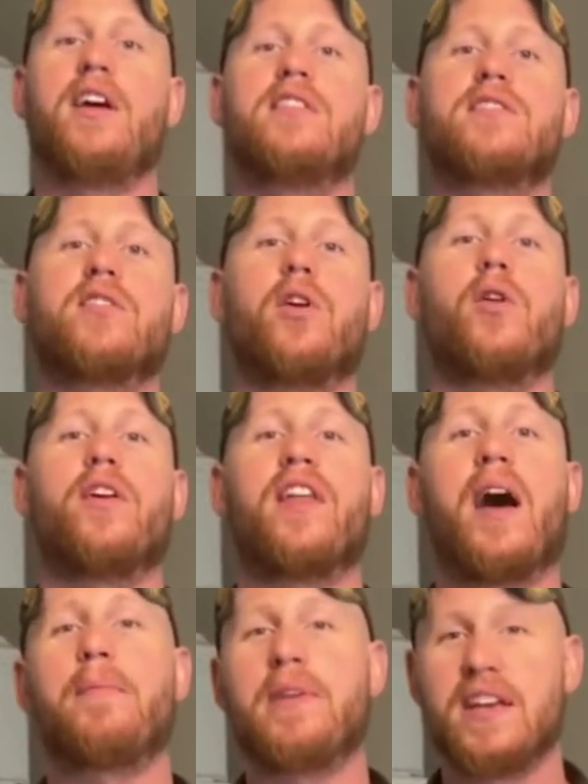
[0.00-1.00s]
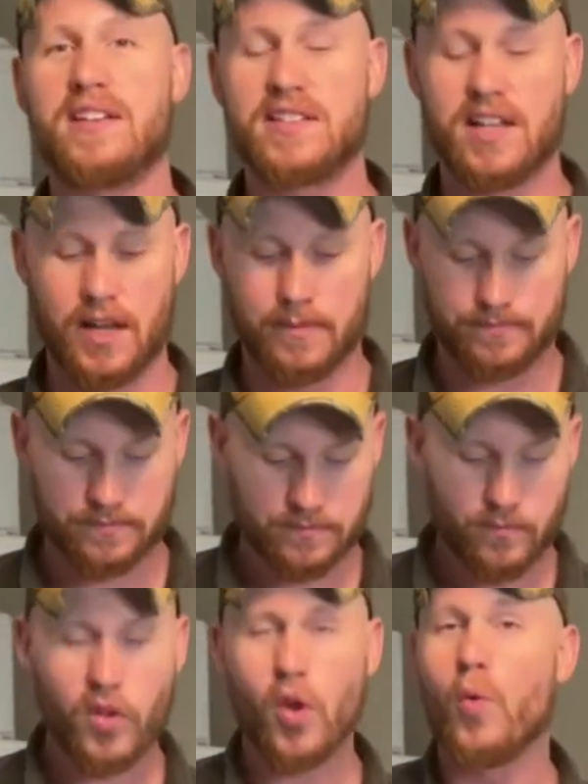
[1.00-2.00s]
So that being said,
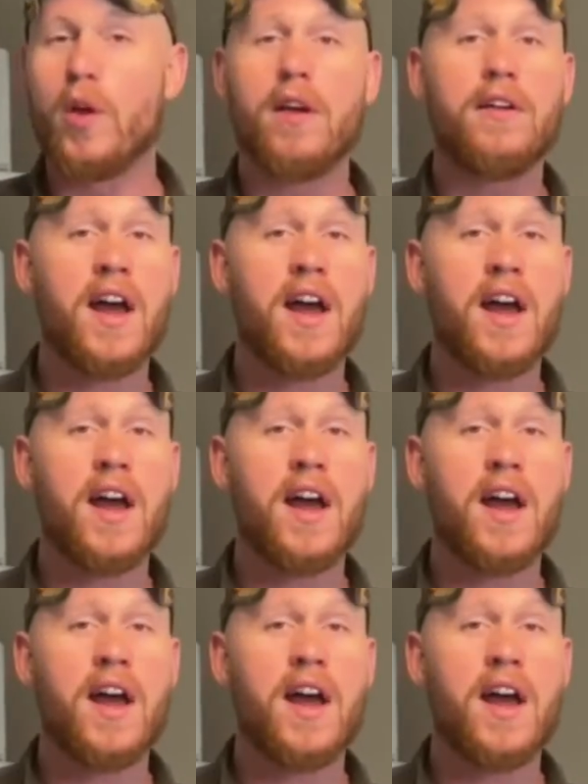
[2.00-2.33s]
we are